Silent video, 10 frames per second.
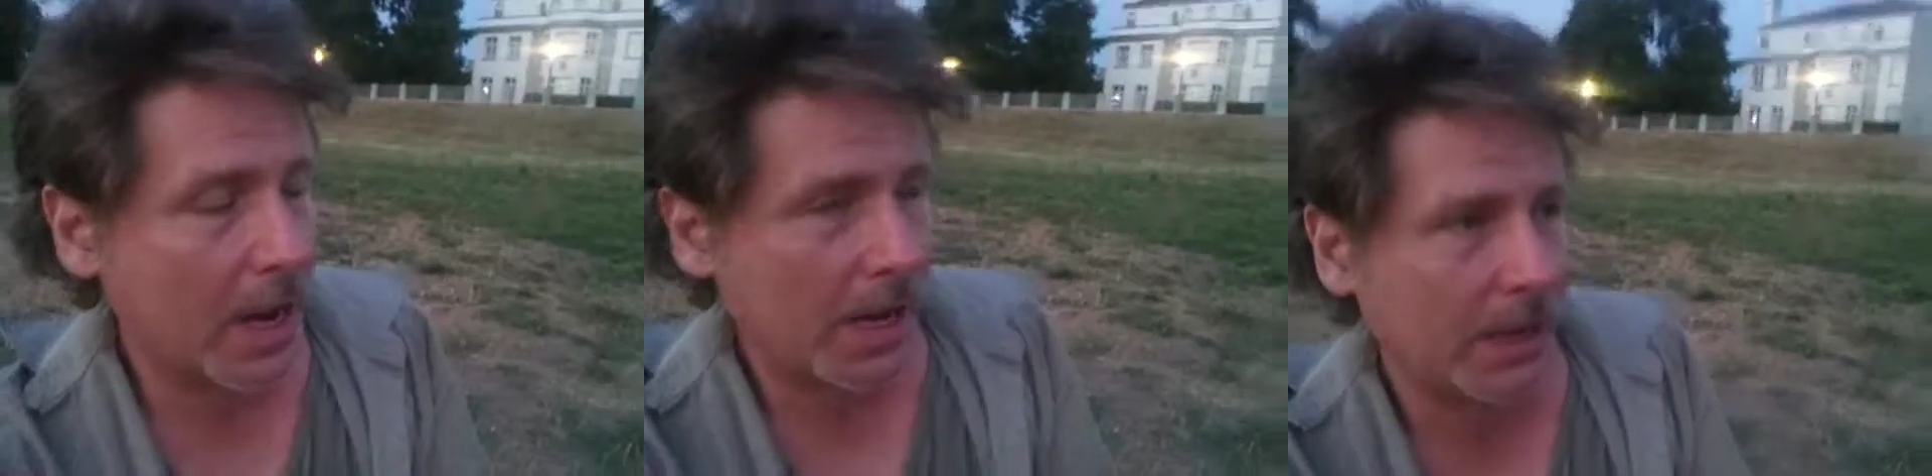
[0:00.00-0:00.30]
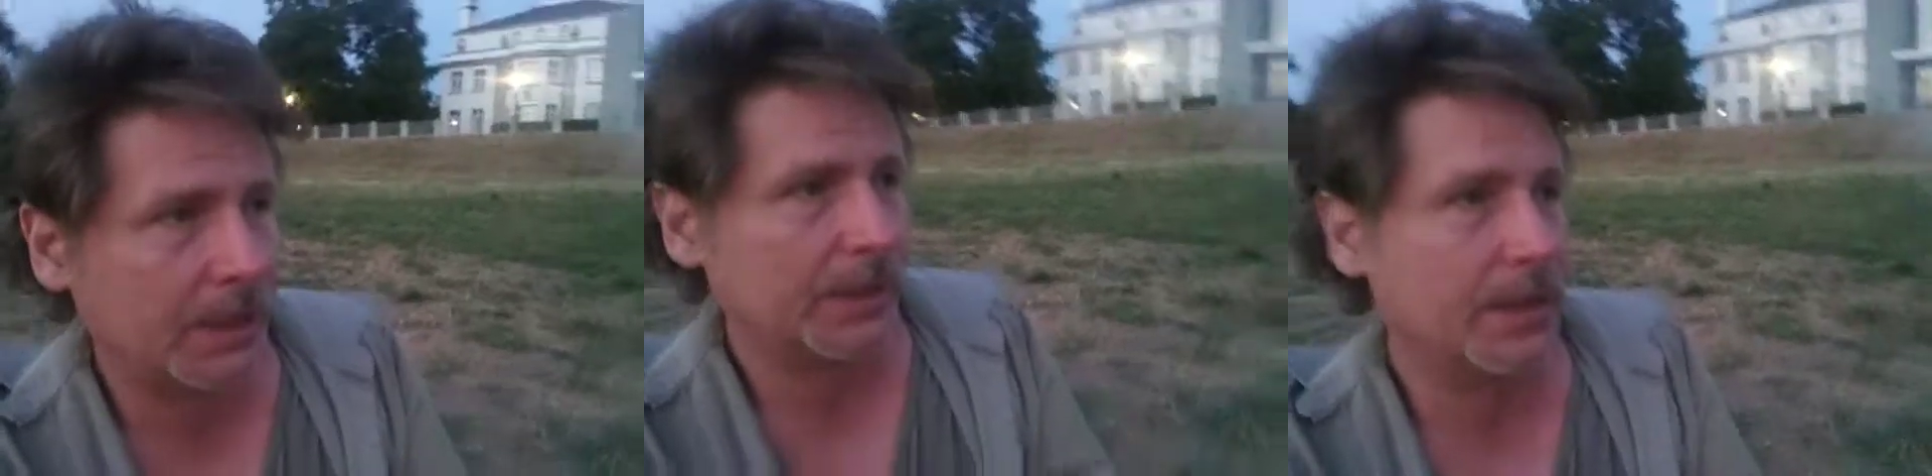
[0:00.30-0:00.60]

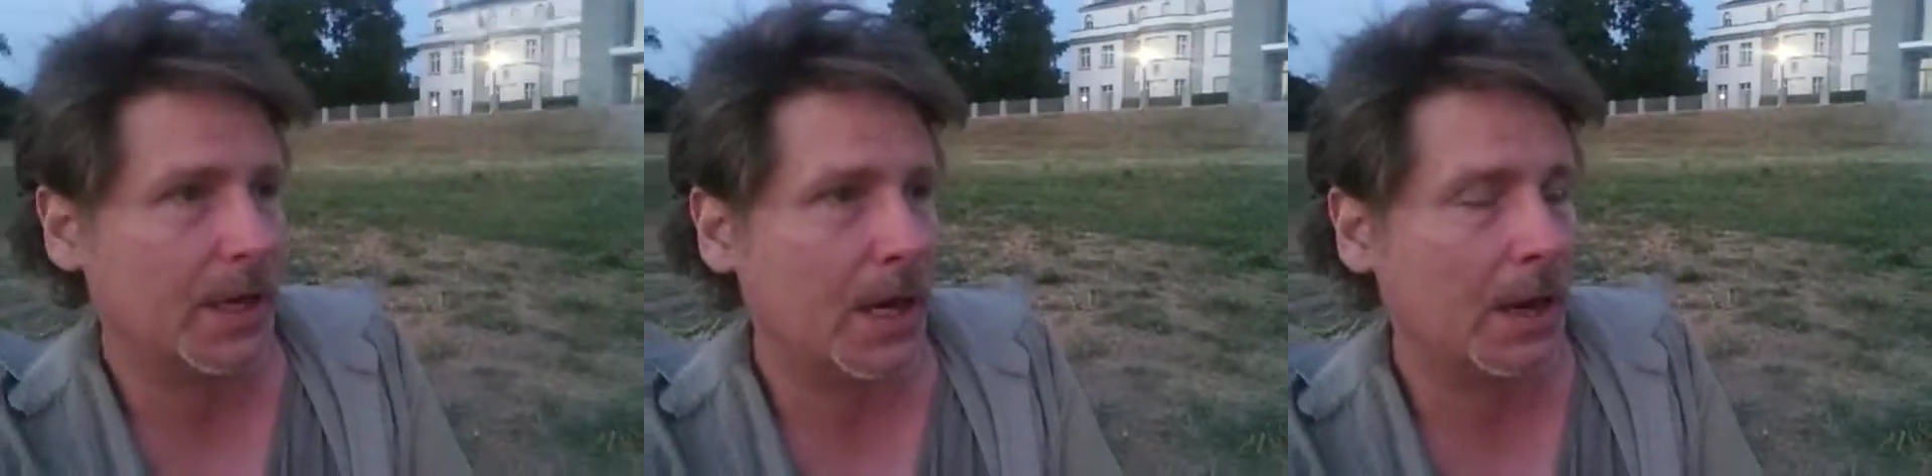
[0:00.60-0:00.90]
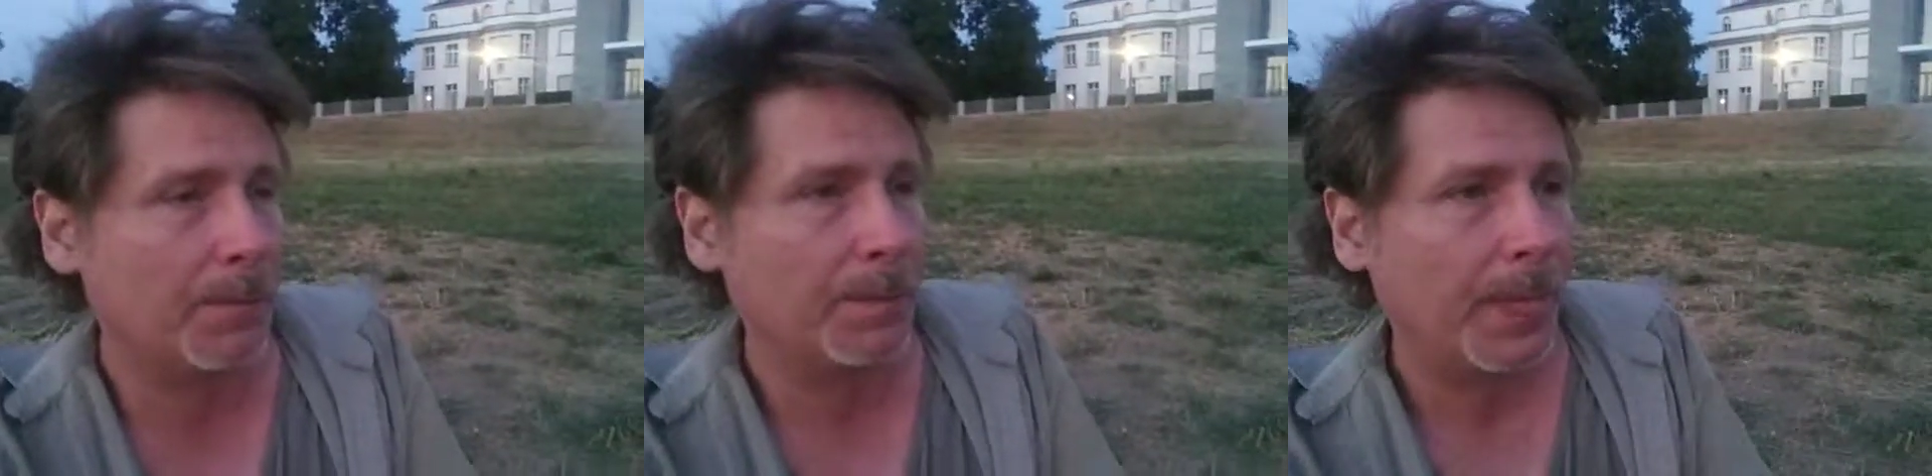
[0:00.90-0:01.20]
And
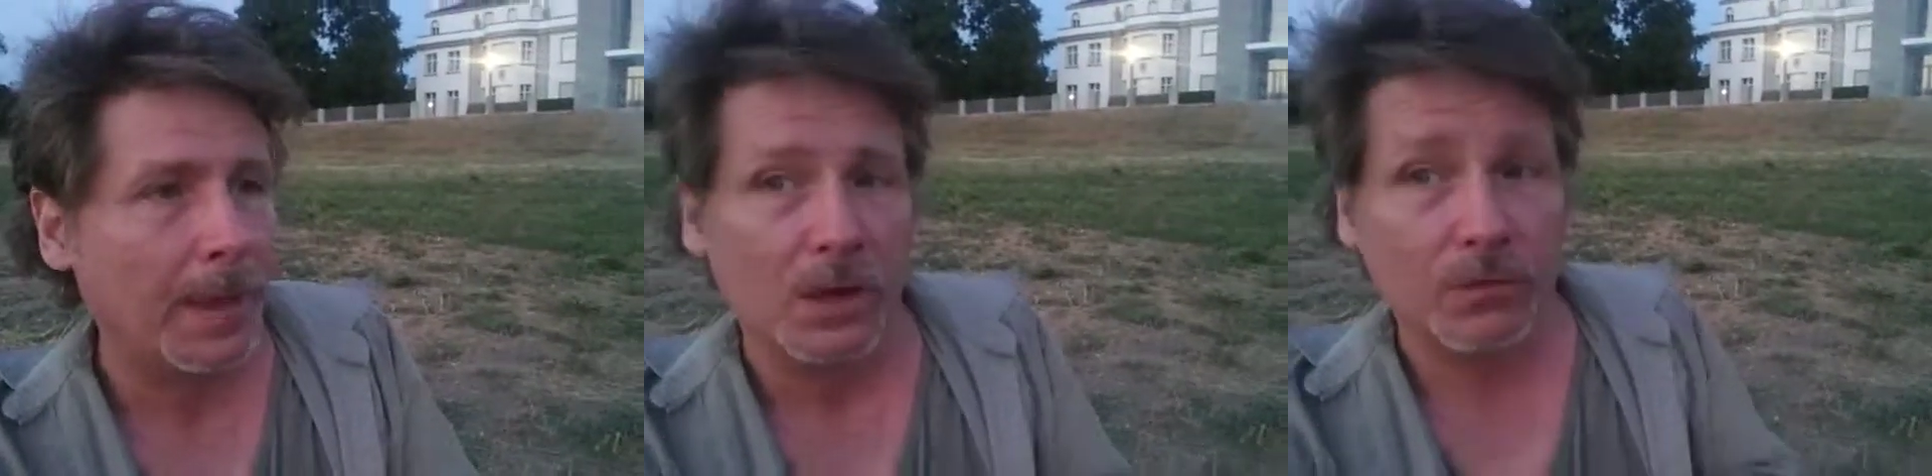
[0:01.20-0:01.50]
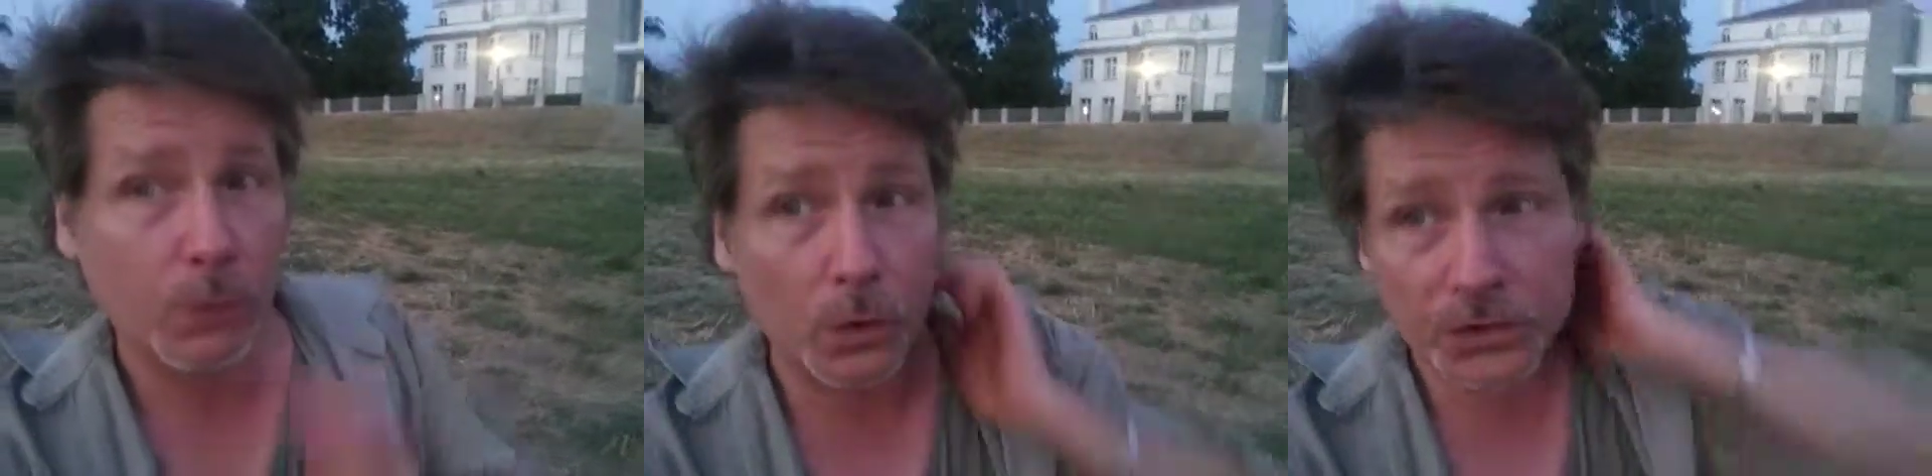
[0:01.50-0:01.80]

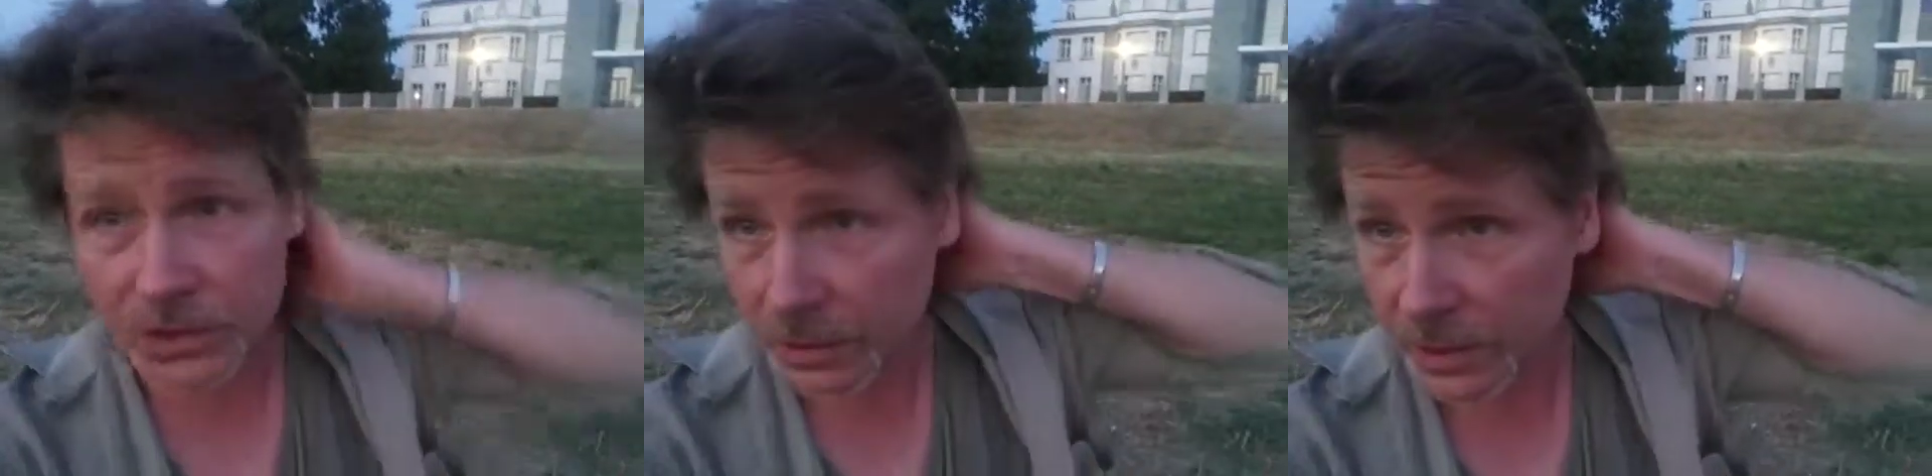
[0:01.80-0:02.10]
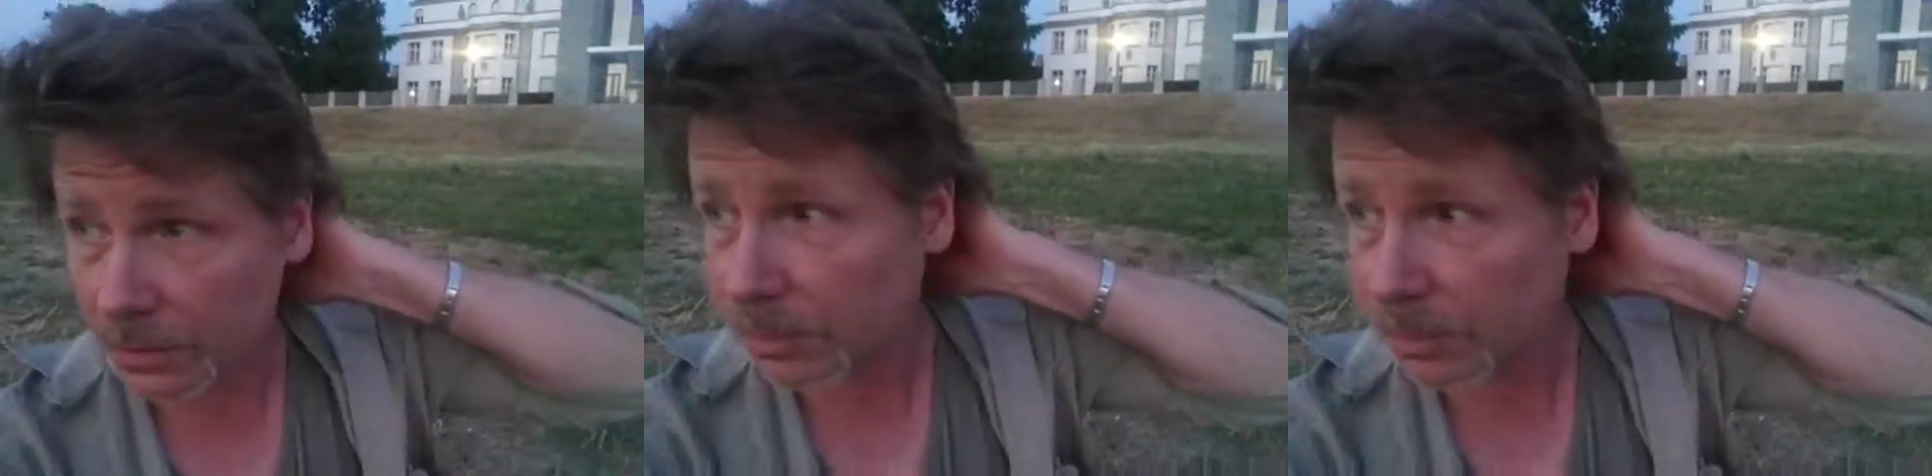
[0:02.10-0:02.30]
fortunately,